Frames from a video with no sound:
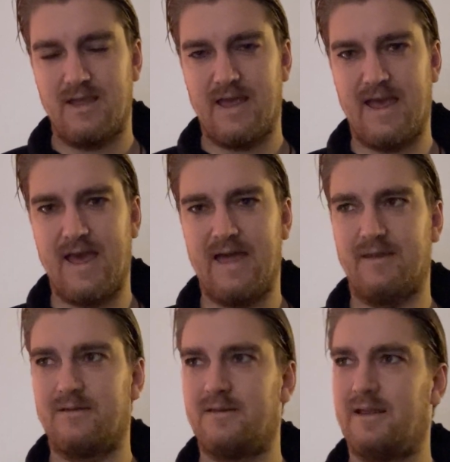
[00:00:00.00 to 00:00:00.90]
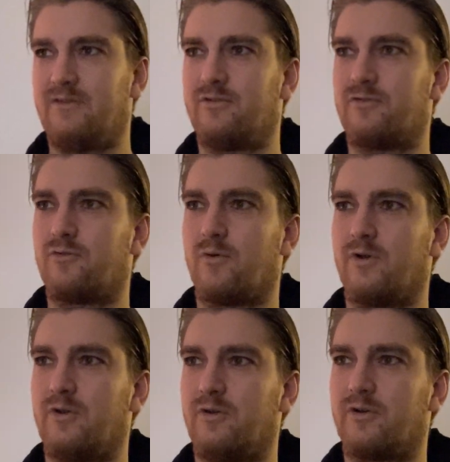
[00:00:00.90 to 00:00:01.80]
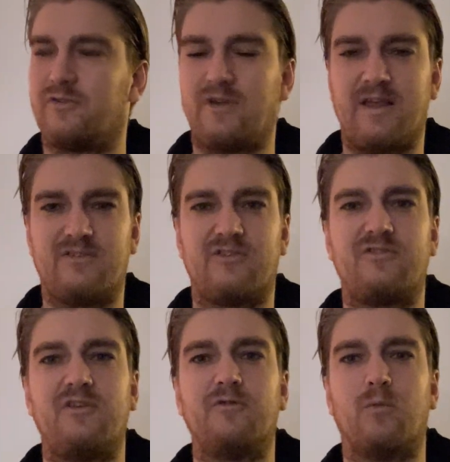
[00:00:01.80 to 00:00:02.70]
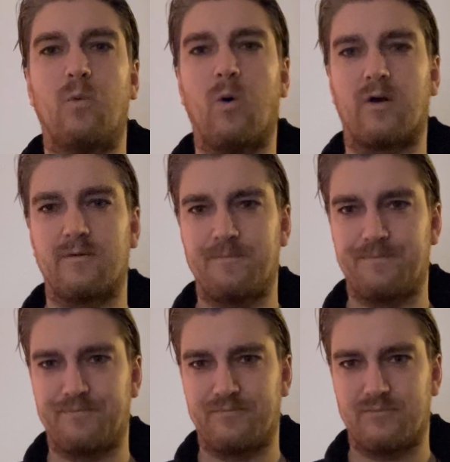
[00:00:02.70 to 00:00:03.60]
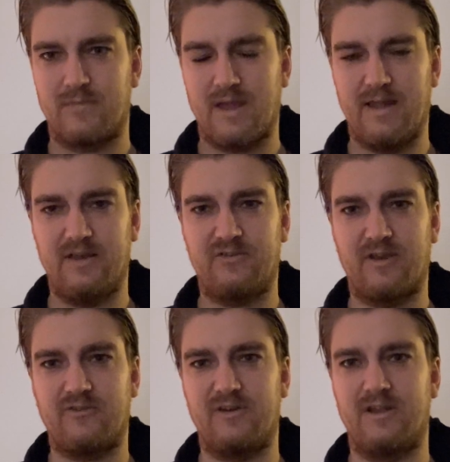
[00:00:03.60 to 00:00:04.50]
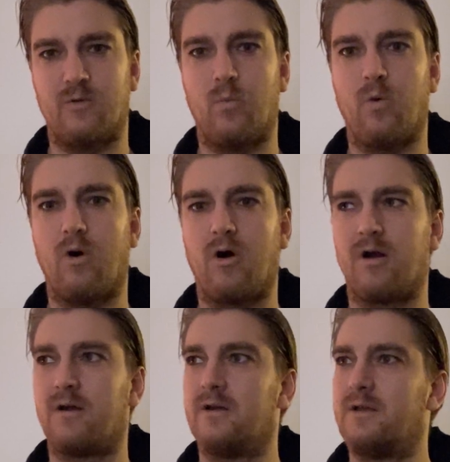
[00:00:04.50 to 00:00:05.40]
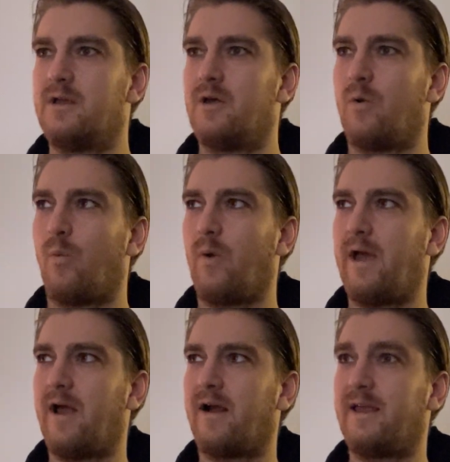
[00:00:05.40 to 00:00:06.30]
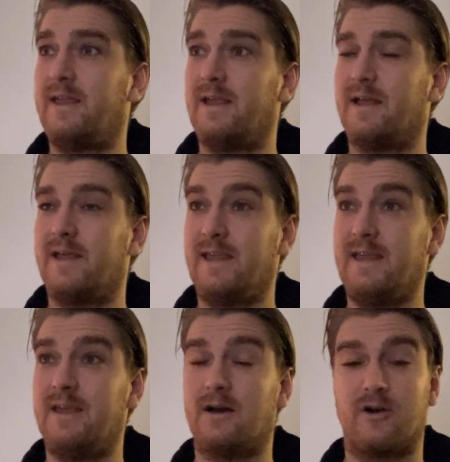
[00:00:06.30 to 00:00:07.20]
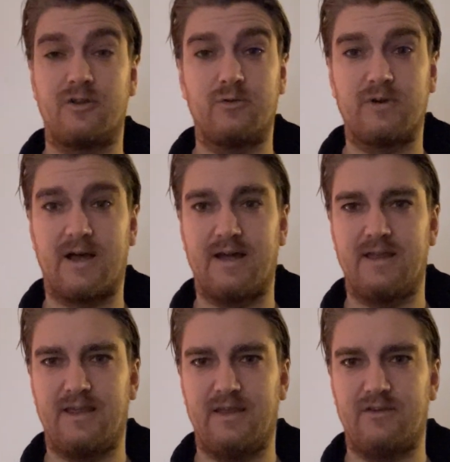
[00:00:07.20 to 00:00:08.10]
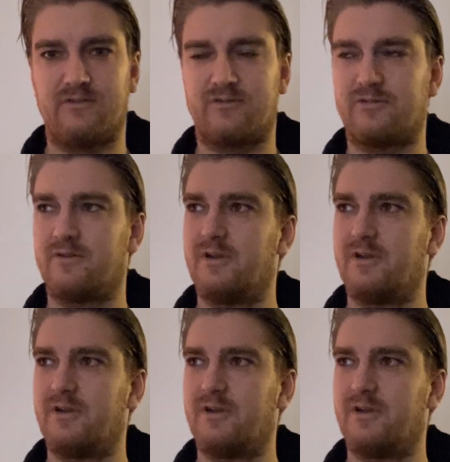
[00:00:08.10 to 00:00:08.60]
And it's you could say it's a civil war. And it's actually a war where Arjuna is